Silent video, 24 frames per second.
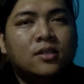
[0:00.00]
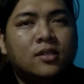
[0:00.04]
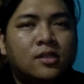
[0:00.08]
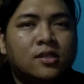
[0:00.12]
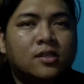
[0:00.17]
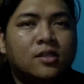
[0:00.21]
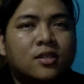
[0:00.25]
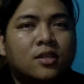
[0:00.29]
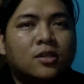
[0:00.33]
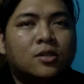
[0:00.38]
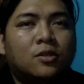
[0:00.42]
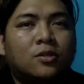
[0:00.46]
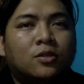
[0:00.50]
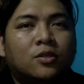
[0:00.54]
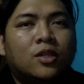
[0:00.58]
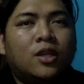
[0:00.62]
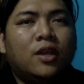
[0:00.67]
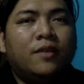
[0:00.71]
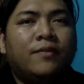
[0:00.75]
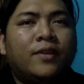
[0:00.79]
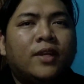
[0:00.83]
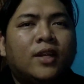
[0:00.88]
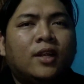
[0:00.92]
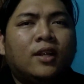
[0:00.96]
So
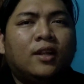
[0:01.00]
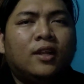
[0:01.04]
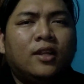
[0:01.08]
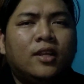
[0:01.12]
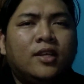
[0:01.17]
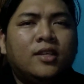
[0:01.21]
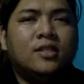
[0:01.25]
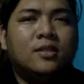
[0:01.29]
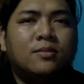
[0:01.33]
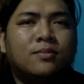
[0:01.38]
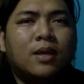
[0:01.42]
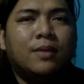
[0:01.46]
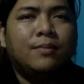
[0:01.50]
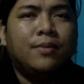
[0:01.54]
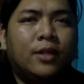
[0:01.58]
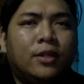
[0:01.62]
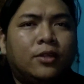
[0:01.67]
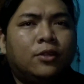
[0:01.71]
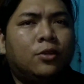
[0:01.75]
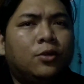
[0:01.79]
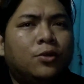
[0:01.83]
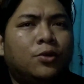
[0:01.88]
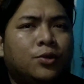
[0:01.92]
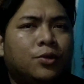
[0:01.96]
give it at least maybe
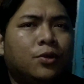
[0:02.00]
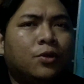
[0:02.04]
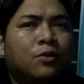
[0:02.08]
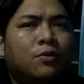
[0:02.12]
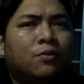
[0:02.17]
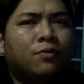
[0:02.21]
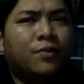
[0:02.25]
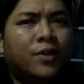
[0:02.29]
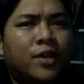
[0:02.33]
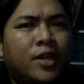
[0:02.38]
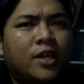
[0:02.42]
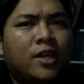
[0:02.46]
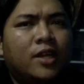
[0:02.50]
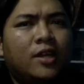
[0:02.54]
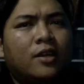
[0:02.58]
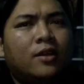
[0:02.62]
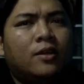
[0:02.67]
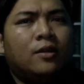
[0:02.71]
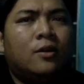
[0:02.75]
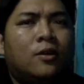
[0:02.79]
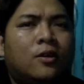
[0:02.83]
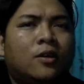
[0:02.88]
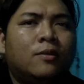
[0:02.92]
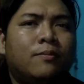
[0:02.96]
2 to 3
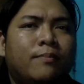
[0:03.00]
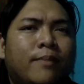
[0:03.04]
or a